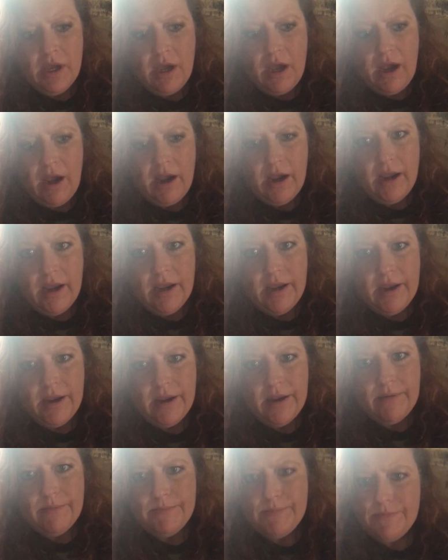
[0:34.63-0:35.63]

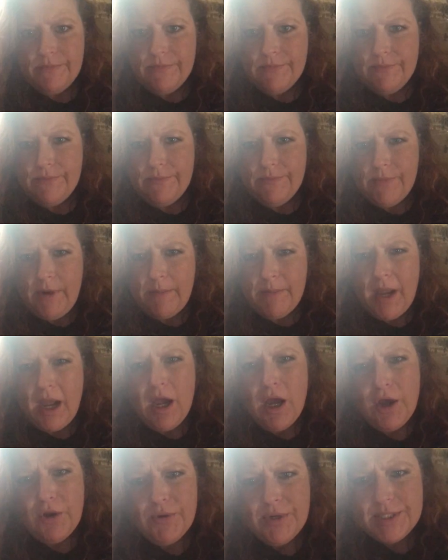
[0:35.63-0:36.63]
I'm I'm
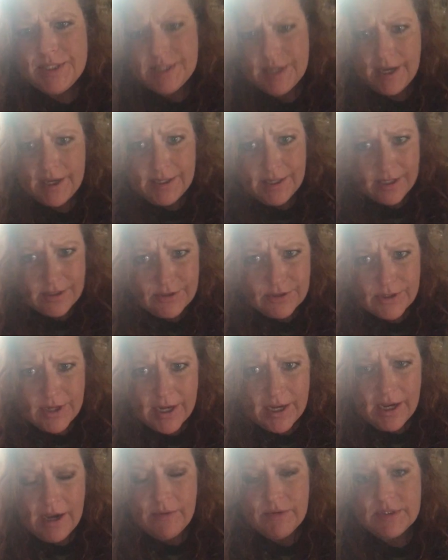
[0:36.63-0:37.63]
not hungry today.
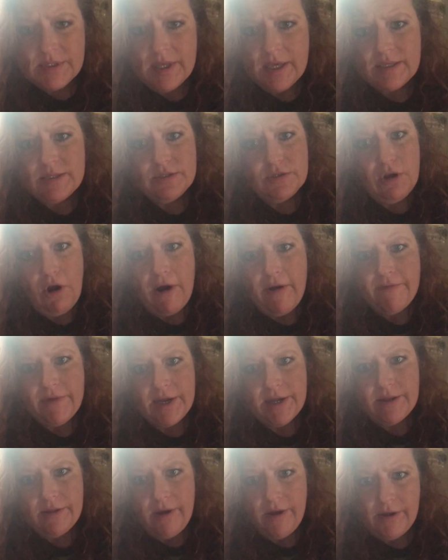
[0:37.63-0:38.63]
Yesterday I was like
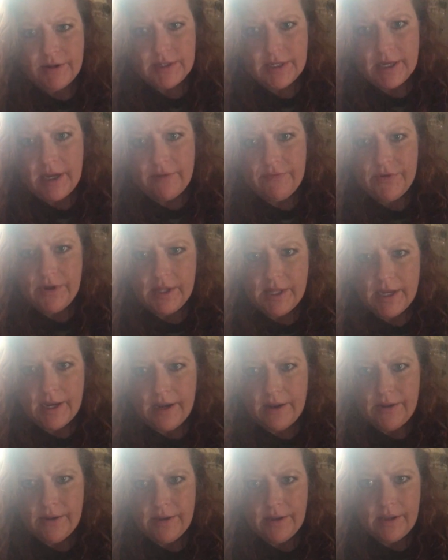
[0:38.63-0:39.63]
starving all day. I felt like
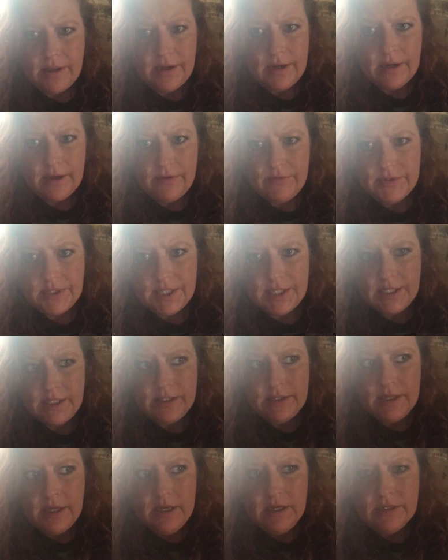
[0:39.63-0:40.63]
I couldn't get enough to
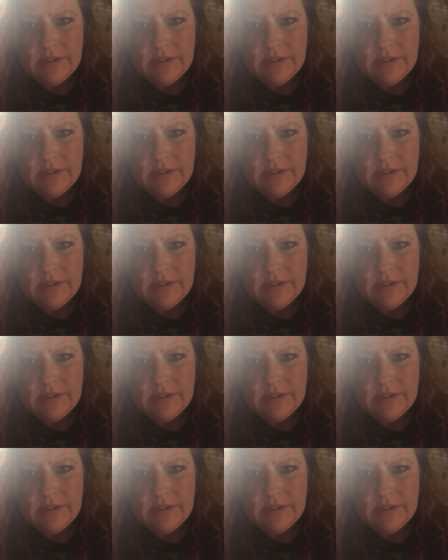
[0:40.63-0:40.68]
eat.